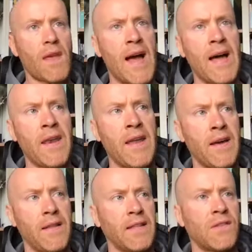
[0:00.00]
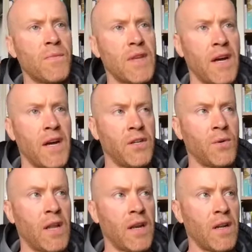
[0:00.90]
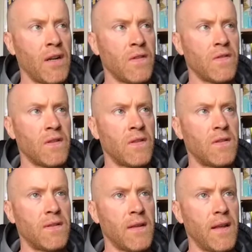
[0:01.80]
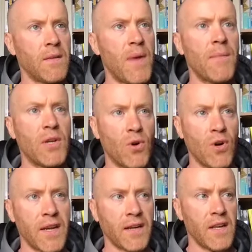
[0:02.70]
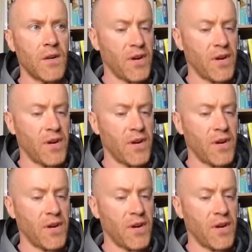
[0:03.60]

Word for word: And that's something I do with a lot of clients, is it's the Pomodoro technique,